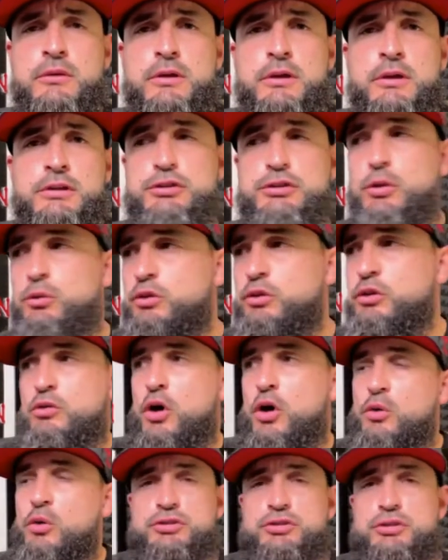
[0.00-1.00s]
So you
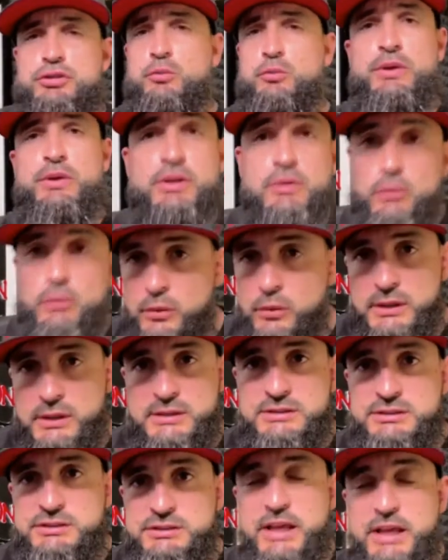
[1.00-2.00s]
go to the real
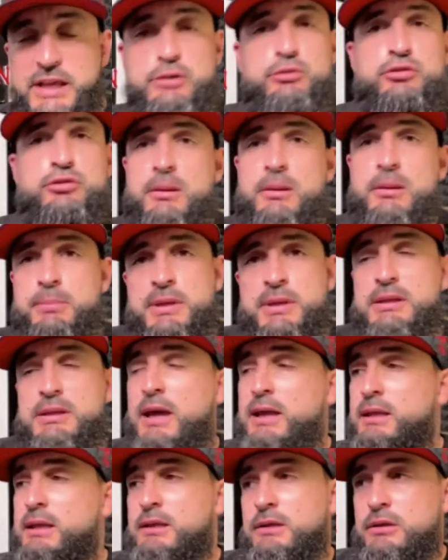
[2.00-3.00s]
ones and you try to be
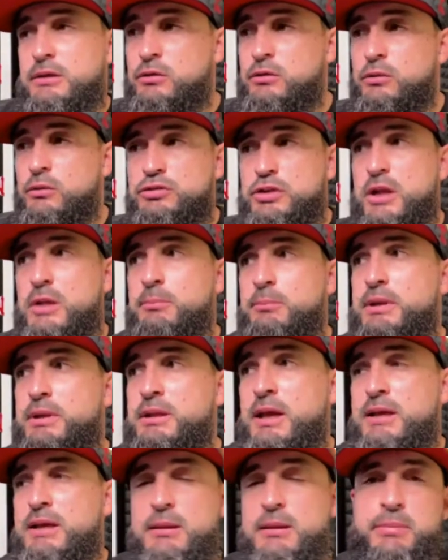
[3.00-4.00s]
like, you know, try to be
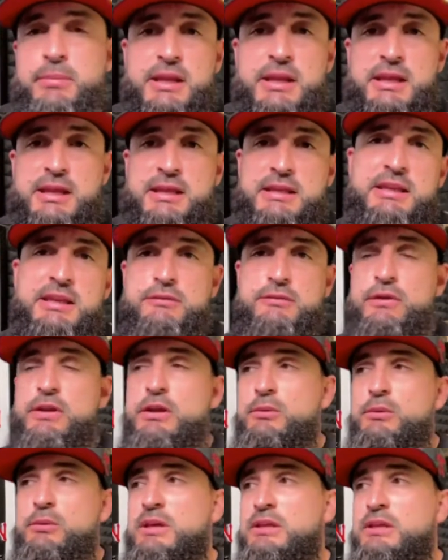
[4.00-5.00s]
like them. But in this
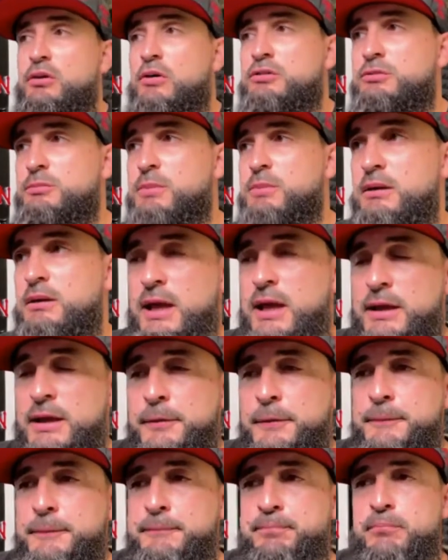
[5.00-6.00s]
video, he talks about like
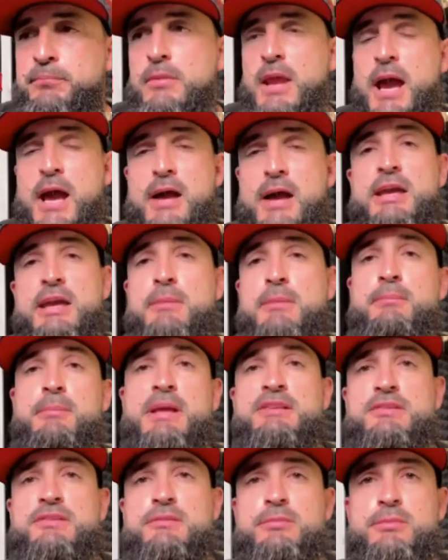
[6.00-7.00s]
how he had
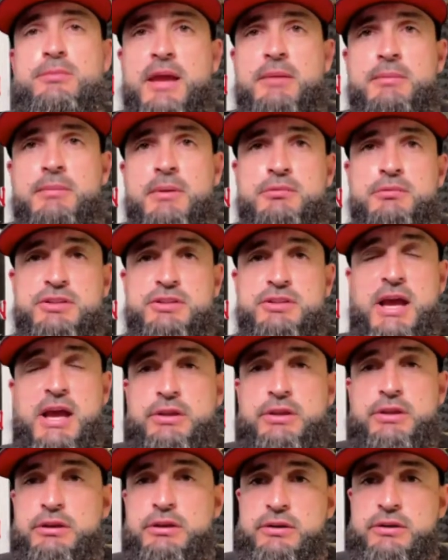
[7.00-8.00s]
met some gang members
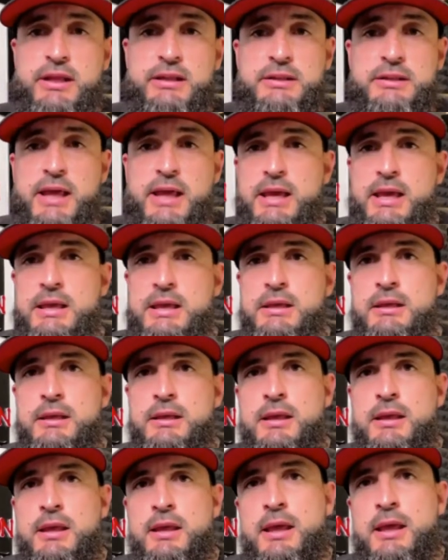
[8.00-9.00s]
out here in LA,
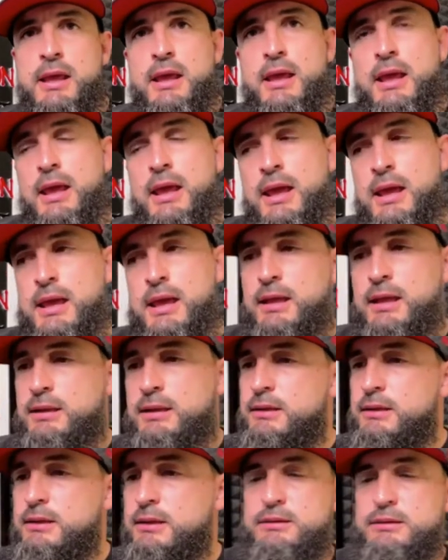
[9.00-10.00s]
and
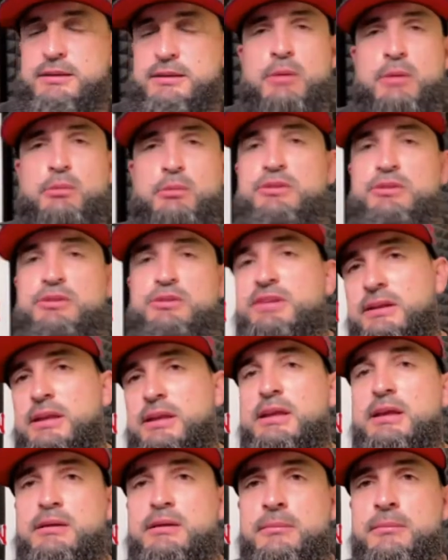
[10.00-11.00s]
they were telling
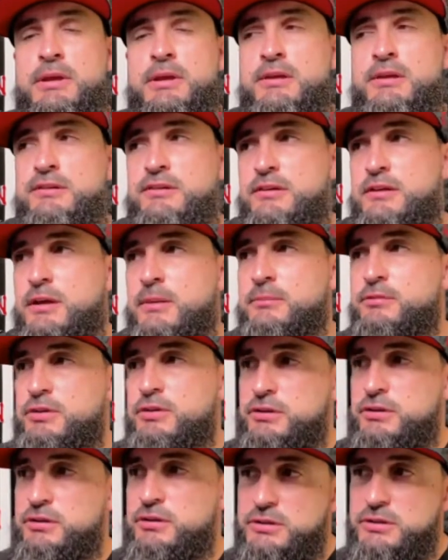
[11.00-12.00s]
him to come to
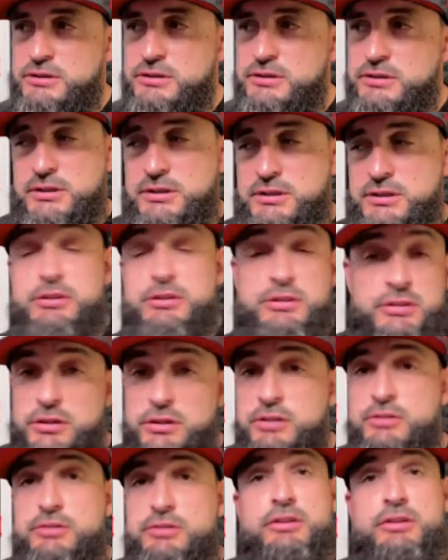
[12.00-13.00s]
the hood,
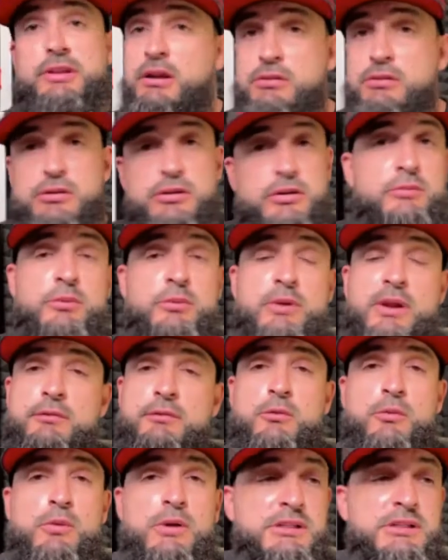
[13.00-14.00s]
to their hood, whatever
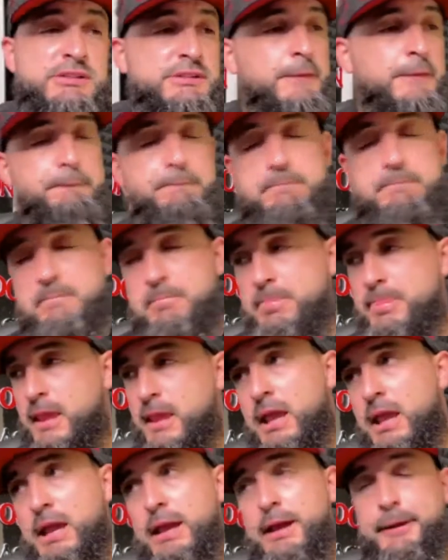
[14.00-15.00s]
it was.
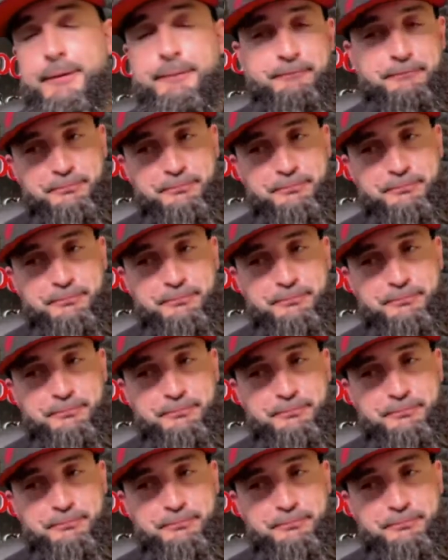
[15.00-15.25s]
And